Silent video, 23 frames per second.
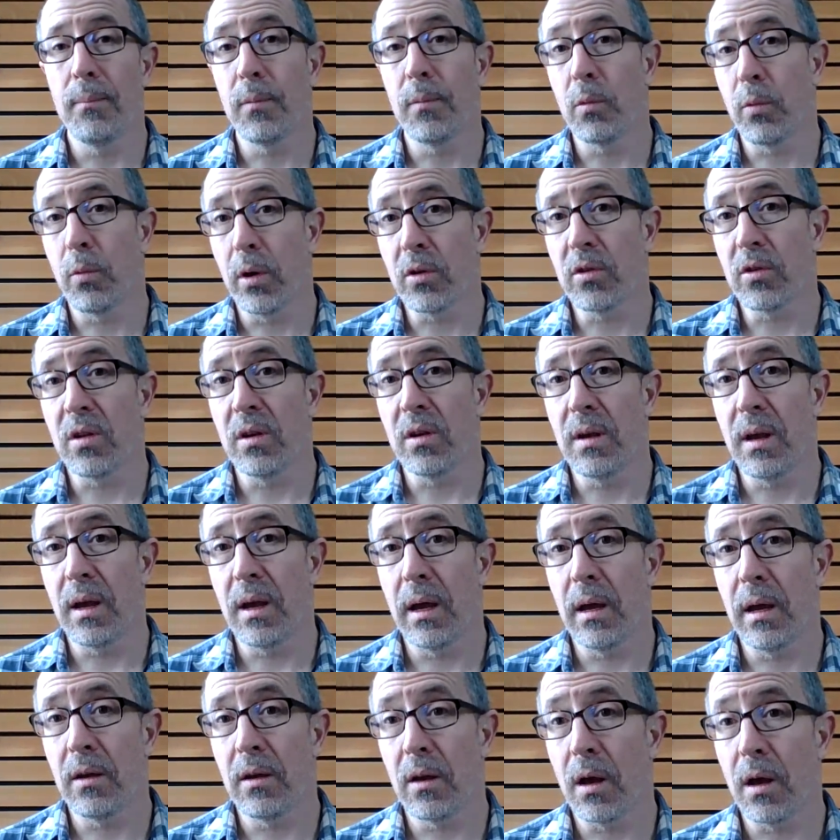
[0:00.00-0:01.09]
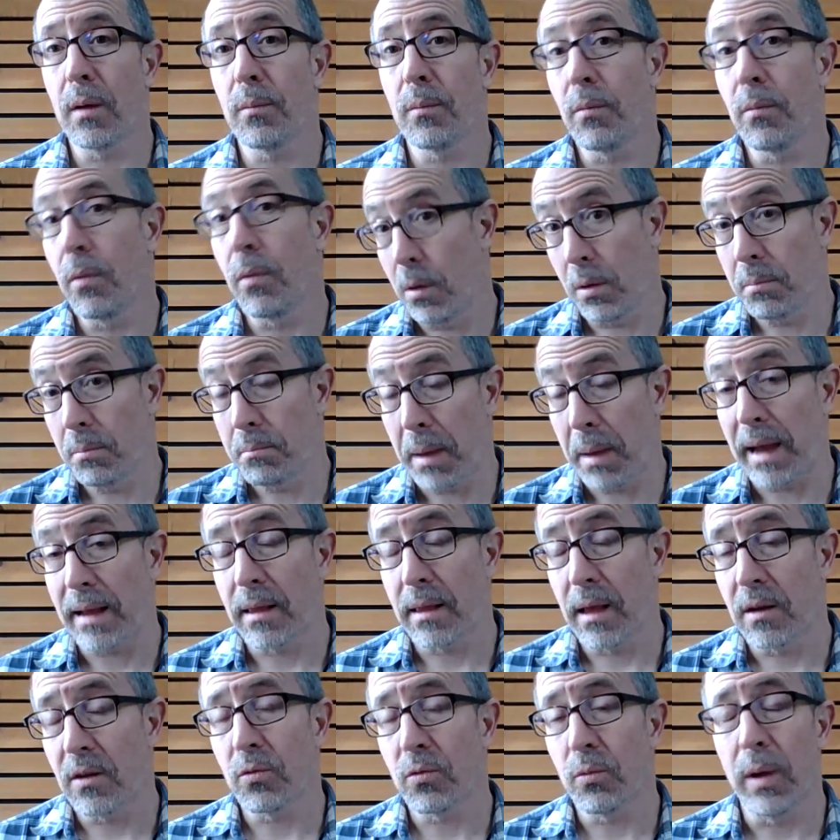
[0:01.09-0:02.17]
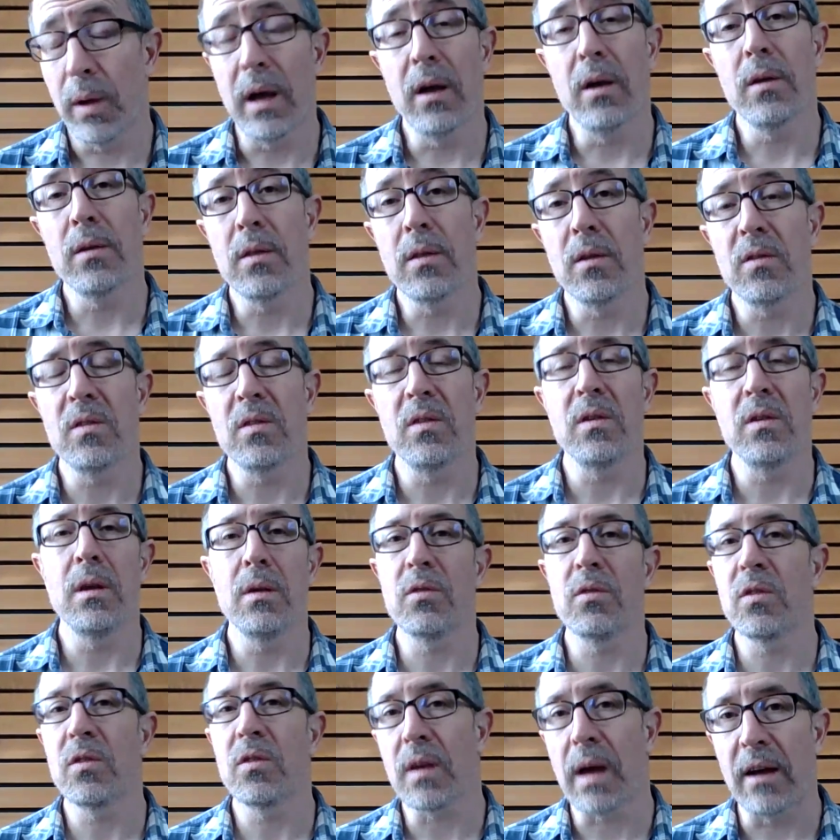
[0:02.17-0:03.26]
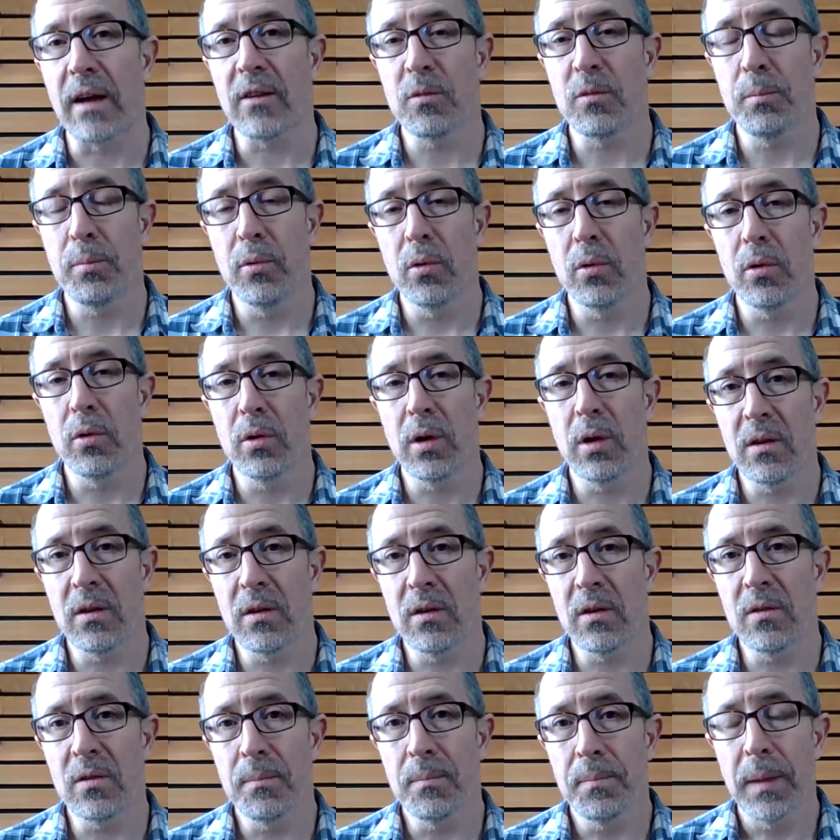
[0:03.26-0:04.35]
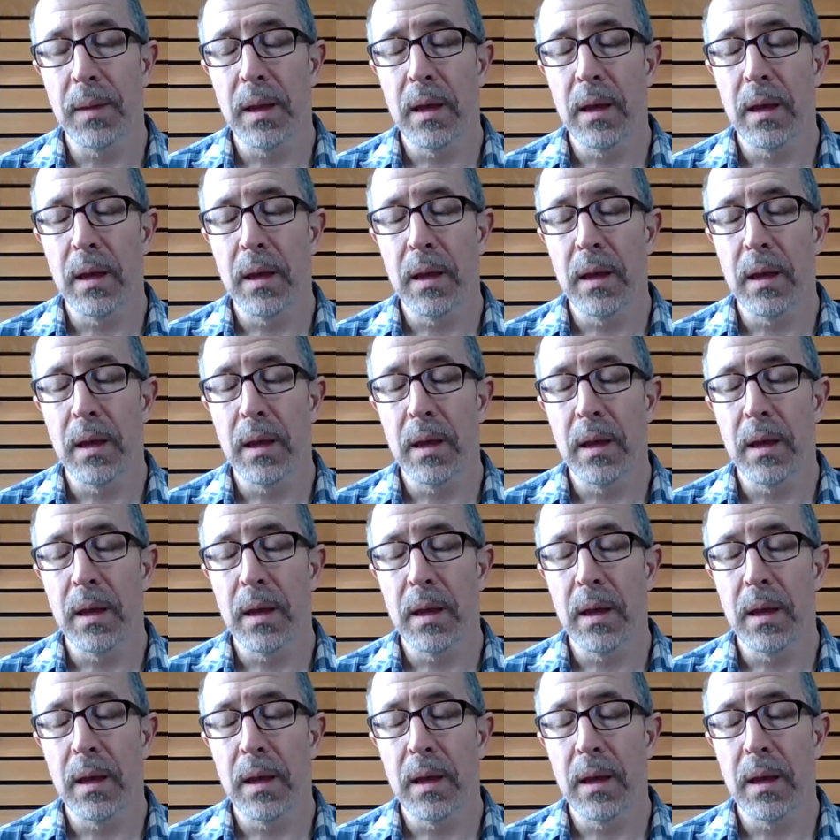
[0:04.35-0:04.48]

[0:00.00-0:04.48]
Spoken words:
where today, and back then as well, the city of Strasbourg is.